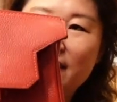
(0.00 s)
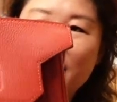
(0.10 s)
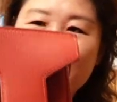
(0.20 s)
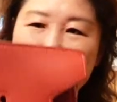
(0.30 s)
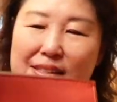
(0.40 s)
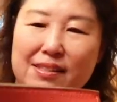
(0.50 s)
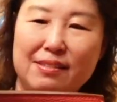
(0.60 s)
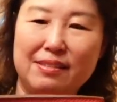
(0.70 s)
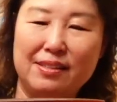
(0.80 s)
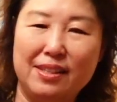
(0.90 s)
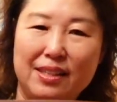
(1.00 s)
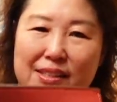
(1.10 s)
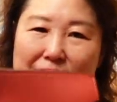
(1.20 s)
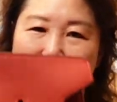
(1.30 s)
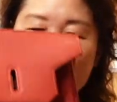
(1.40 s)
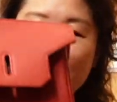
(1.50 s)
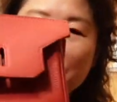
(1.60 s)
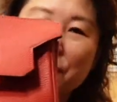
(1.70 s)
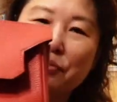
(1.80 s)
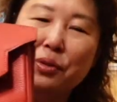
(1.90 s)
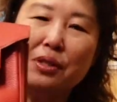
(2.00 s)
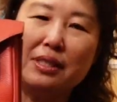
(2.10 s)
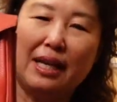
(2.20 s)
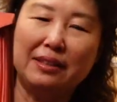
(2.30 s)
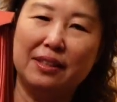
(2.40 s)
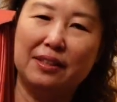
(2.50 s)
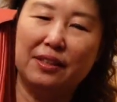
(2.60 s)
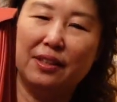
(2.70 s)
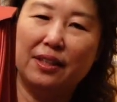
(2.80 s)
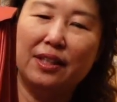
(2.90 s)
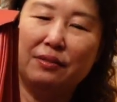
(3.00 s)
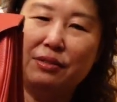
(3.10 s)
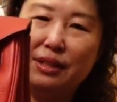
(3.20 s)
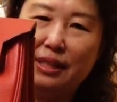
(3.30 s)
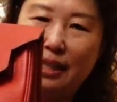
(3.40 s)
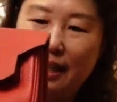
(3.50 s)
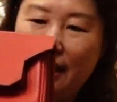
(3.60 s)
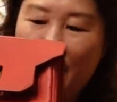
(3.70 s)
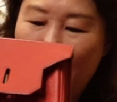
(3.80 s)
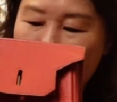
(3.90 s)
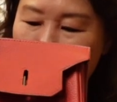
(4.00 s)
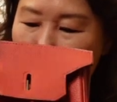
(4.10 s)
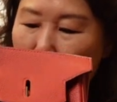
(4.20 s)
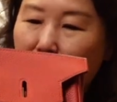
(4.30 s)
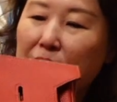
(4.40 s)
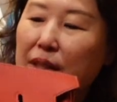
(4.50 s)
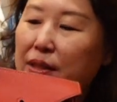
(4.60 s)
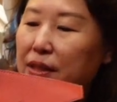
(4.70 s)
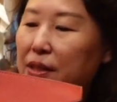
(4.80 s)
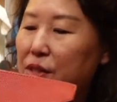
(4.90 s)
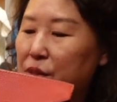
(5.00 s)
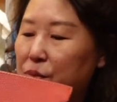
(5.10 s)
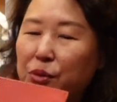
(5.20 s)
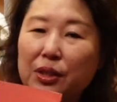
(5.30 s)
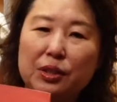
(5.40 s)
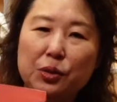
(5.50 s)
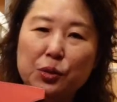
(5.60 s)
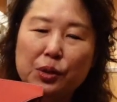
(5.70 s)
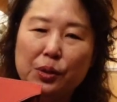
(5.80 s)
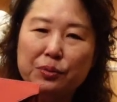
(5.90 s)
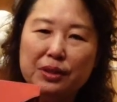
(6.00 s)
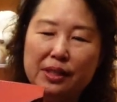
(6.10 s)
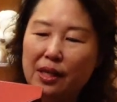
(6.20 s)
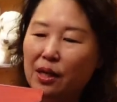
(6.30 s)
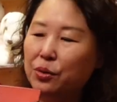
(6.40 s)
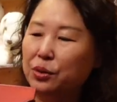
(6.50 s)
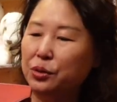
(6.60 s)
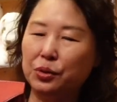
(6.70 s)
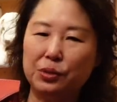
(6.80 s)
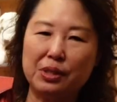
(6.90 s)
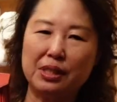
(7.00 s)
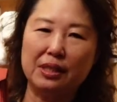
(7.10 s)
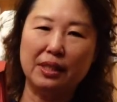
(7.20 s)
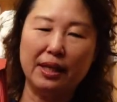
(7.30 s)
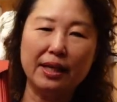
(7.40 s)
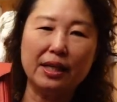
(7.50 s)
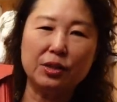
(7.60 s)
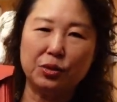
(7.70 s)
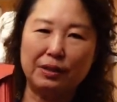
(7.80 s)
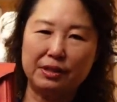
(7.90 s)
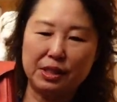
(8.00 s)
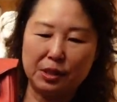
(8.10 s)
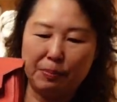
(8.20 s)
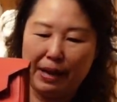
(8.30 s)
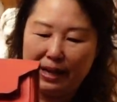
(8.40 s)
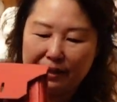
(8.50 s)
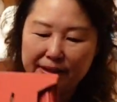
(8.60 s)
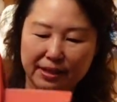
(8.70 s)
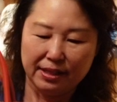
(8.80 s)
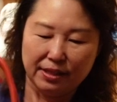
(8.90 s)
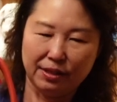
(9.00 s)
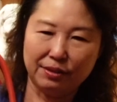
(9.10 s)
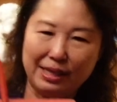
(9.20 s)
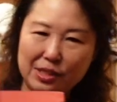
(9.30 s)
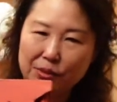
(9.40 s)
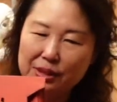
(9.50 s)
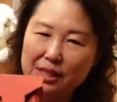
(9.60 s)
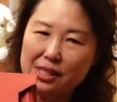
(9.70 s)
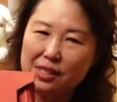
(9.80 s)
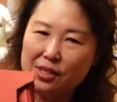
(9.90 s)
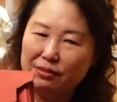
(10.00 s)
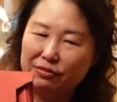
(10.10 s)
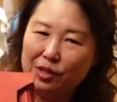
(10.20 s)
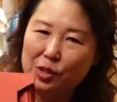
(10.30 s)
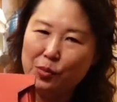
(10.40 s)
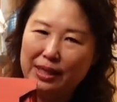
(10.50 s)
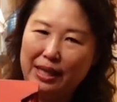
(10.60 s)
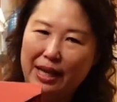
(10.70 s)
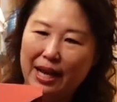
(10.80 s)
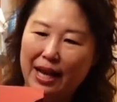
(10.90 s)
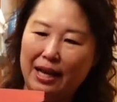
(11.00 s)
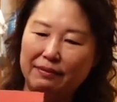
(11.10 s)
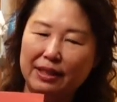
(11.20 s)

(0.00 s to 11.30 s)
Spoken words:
Yes, yes. And of course, I take care of everything I have. So it's really, you don't tell or you don't see the age of this bag. All right, so this is the first one I have.